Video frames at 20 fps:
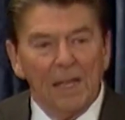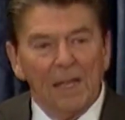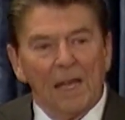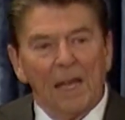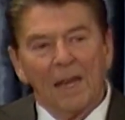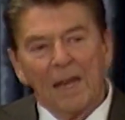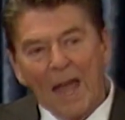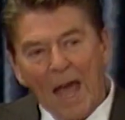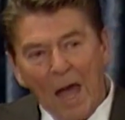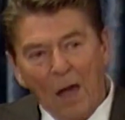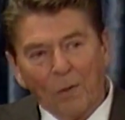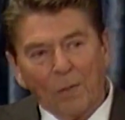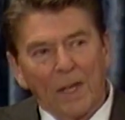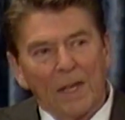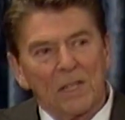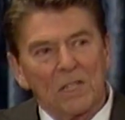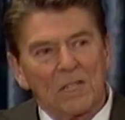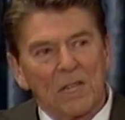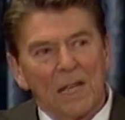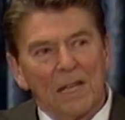And now
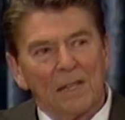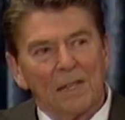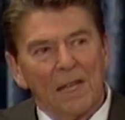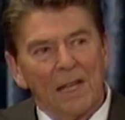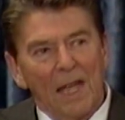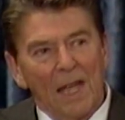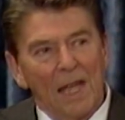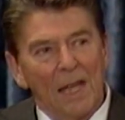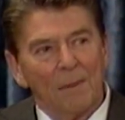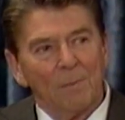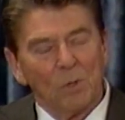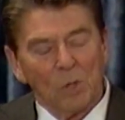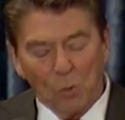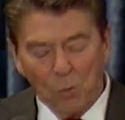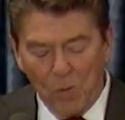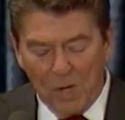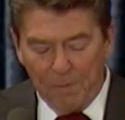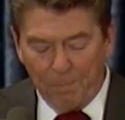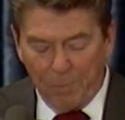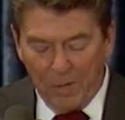they say they aim to
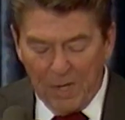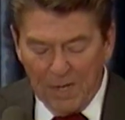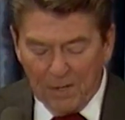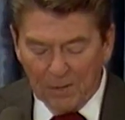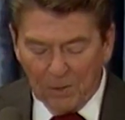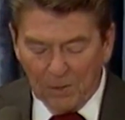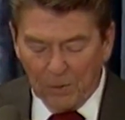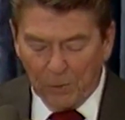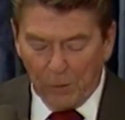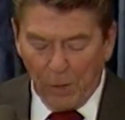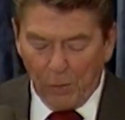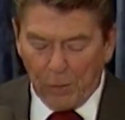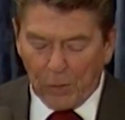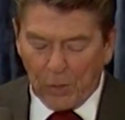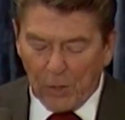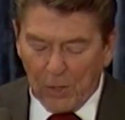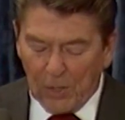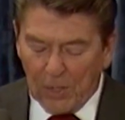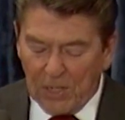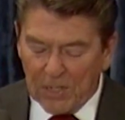repeal the
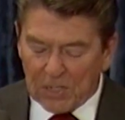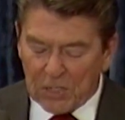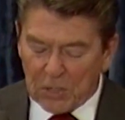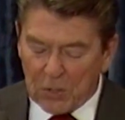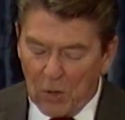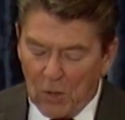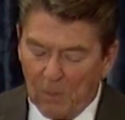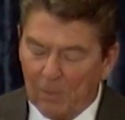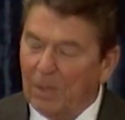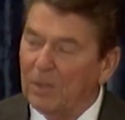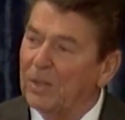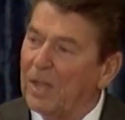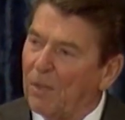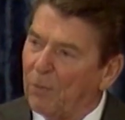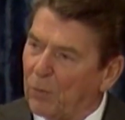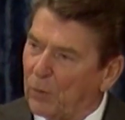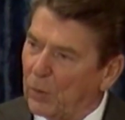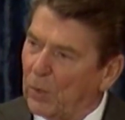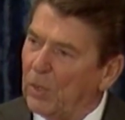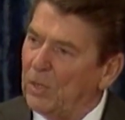third installment,
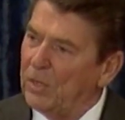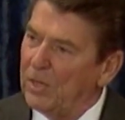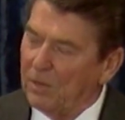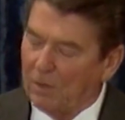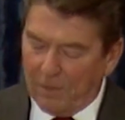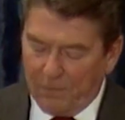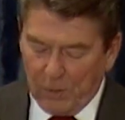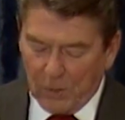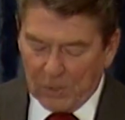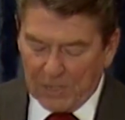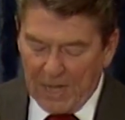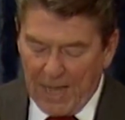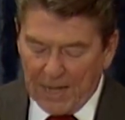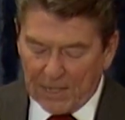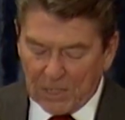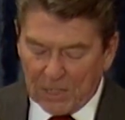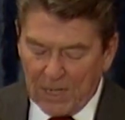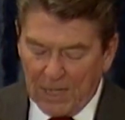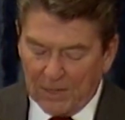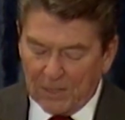that third year of your
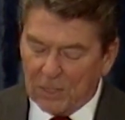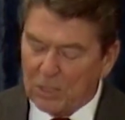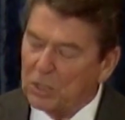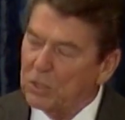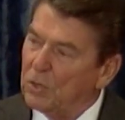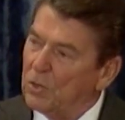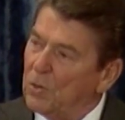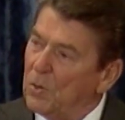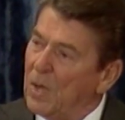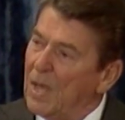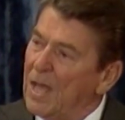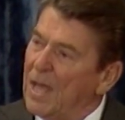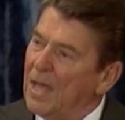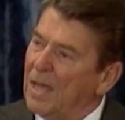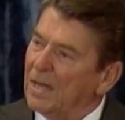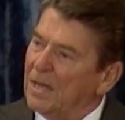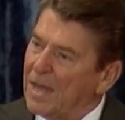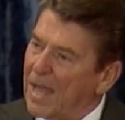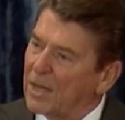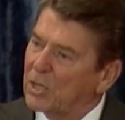tax cut that's due
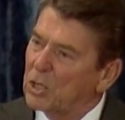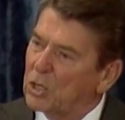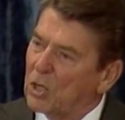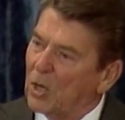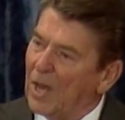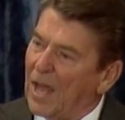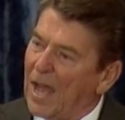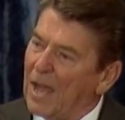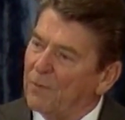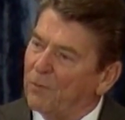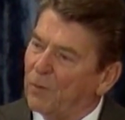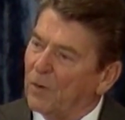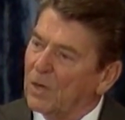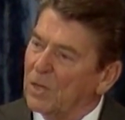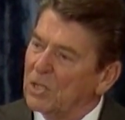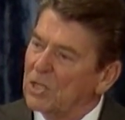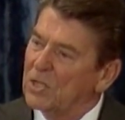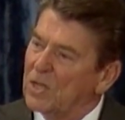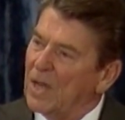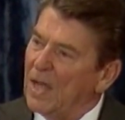next July
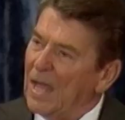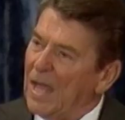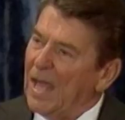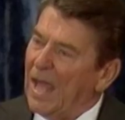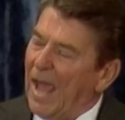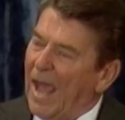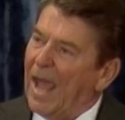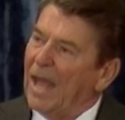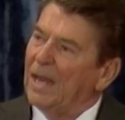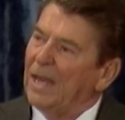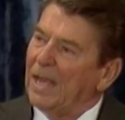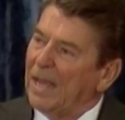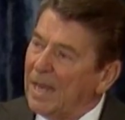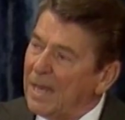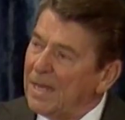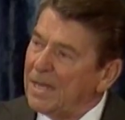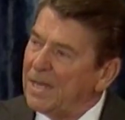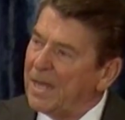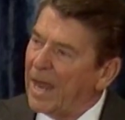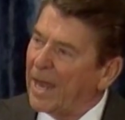first, and
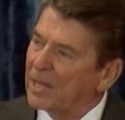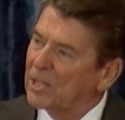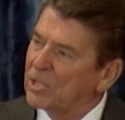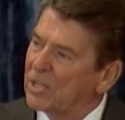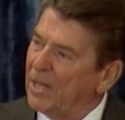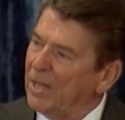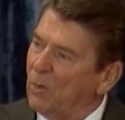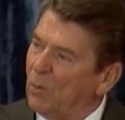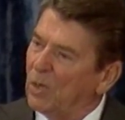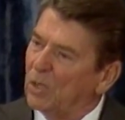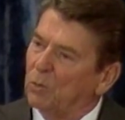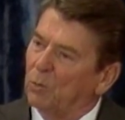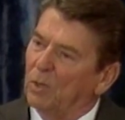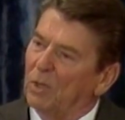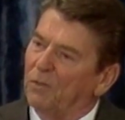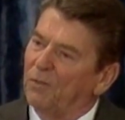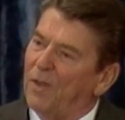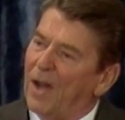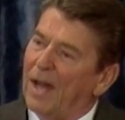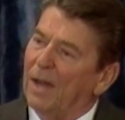indexing, which
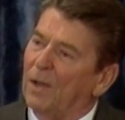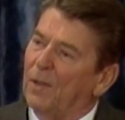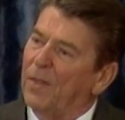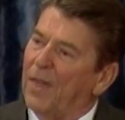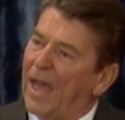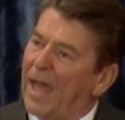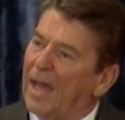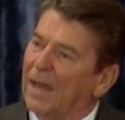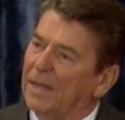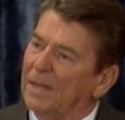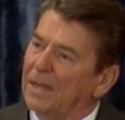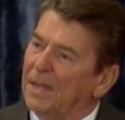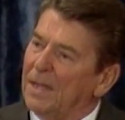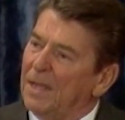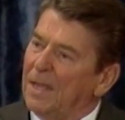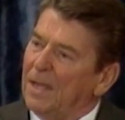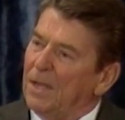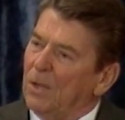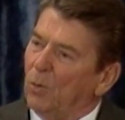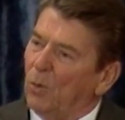will follow that,
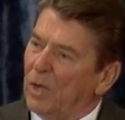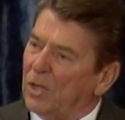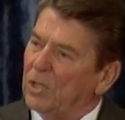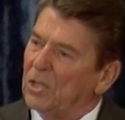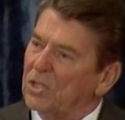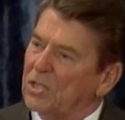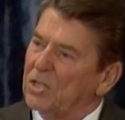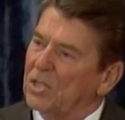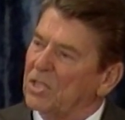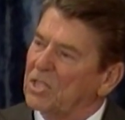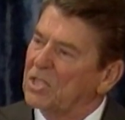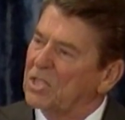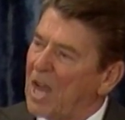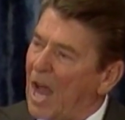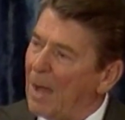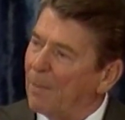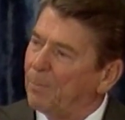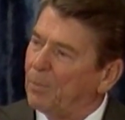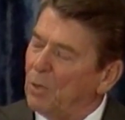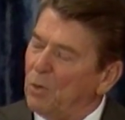which is to
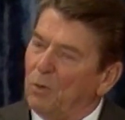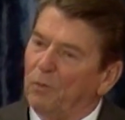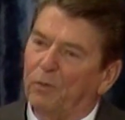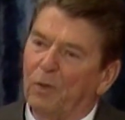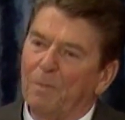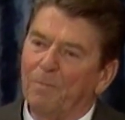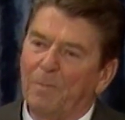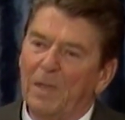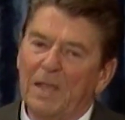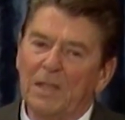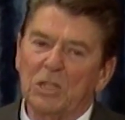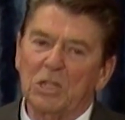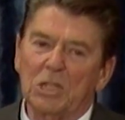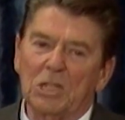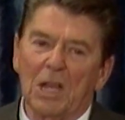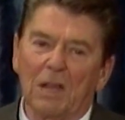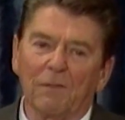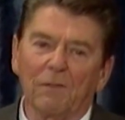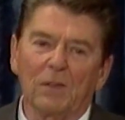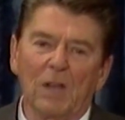stop you from being
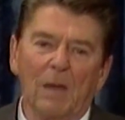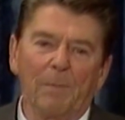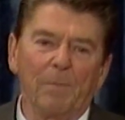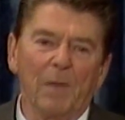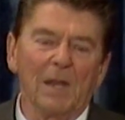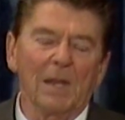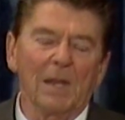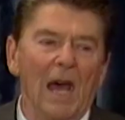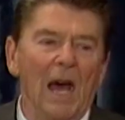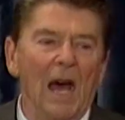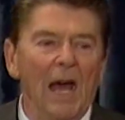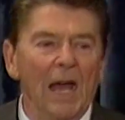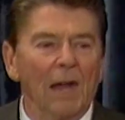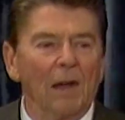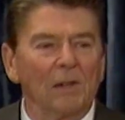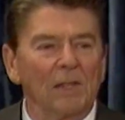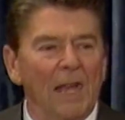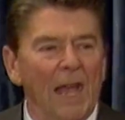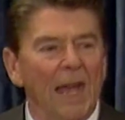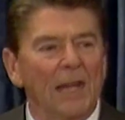shoved up
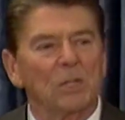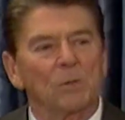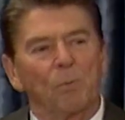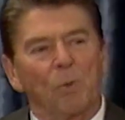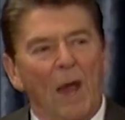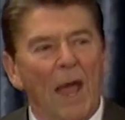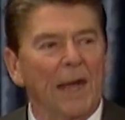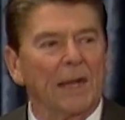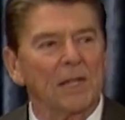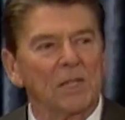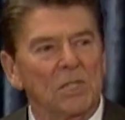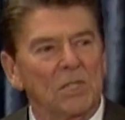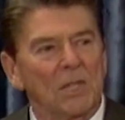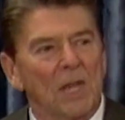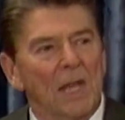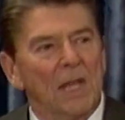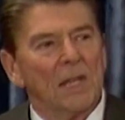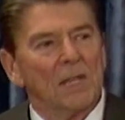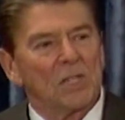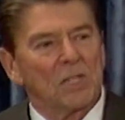higher tax
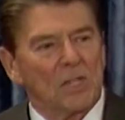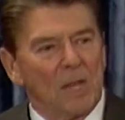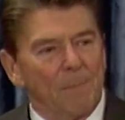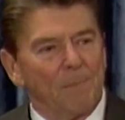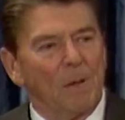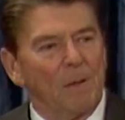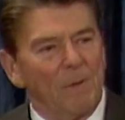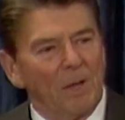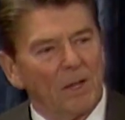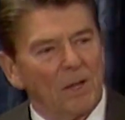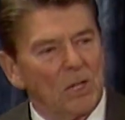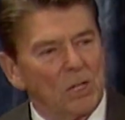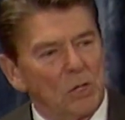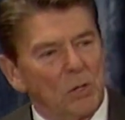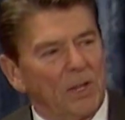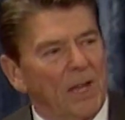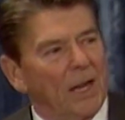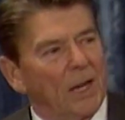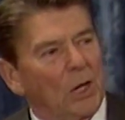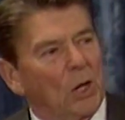brackets simply because
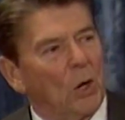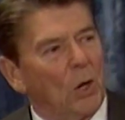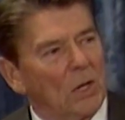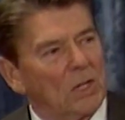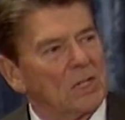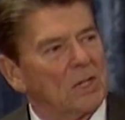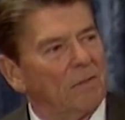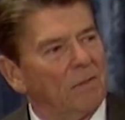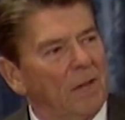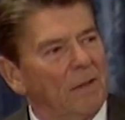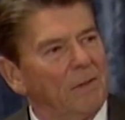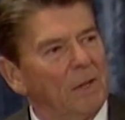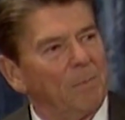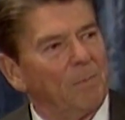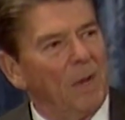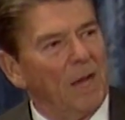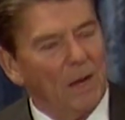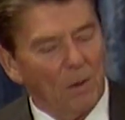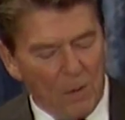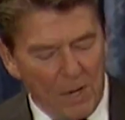you get a cost of
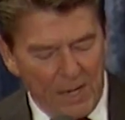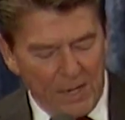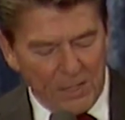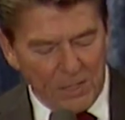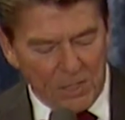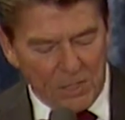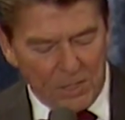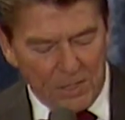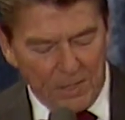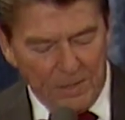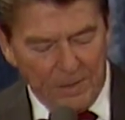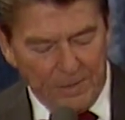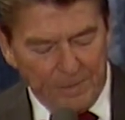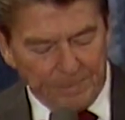living pay raise.